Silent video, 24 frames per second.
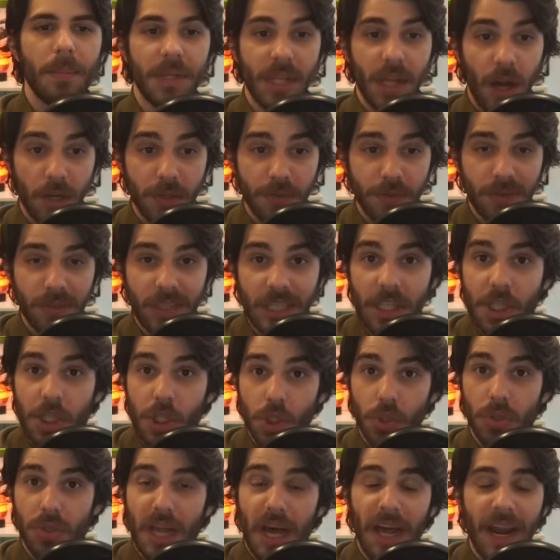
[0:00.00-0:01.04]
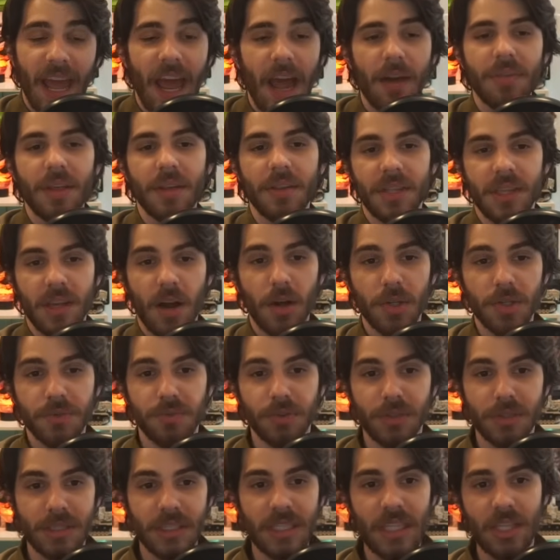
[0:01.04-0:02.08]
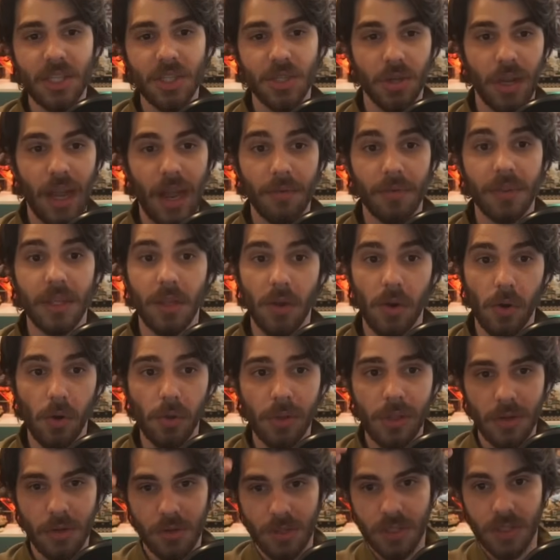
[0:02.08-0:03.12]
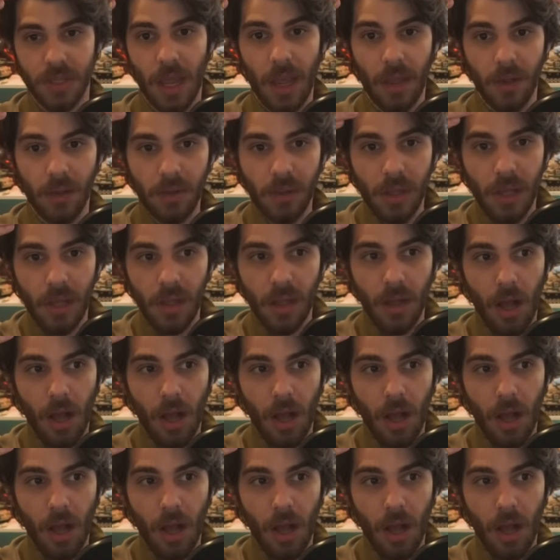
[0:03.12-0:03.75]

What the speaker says: The Ostfront D should not have that. The Ostfront D should have the earlier style